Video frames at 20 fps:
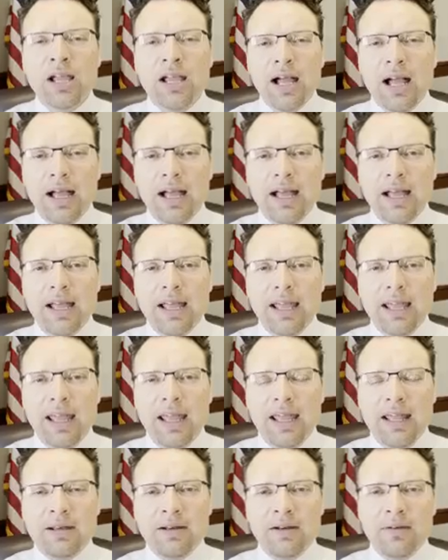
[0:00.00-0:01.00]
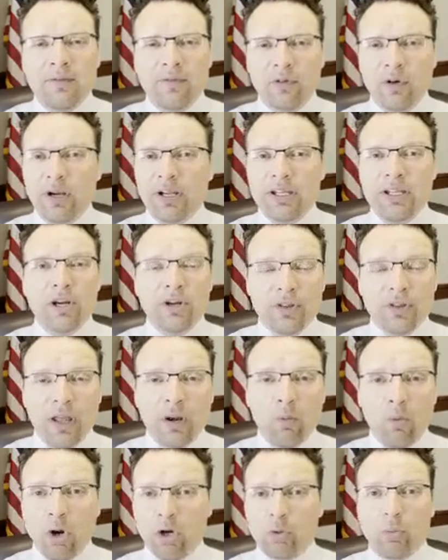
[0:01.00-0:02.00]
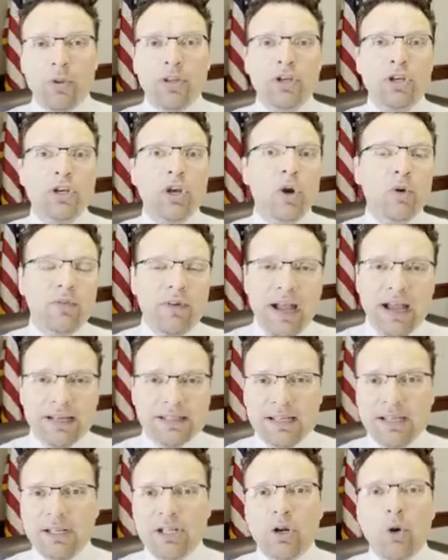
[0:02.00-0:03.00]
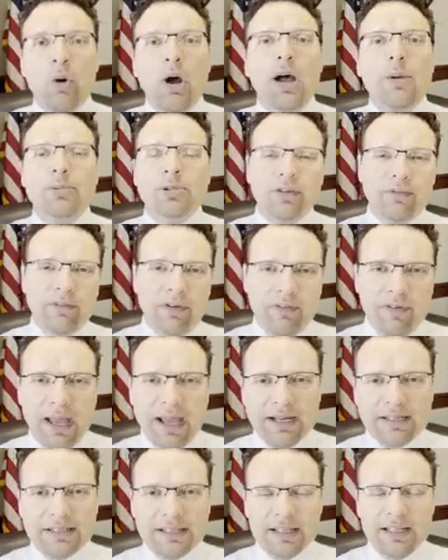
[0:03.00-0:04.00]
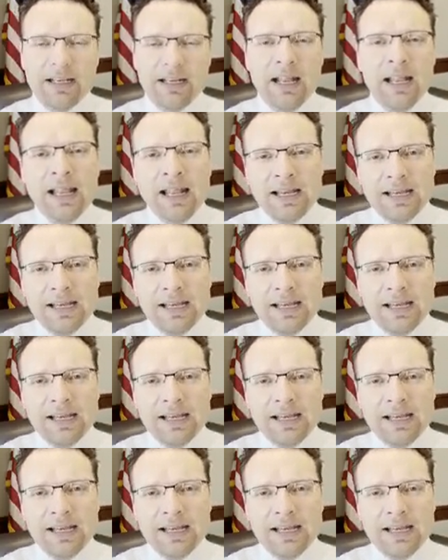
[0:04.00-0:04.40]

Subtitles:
And for a year, they worked with no vaccine, no option of a vaccine.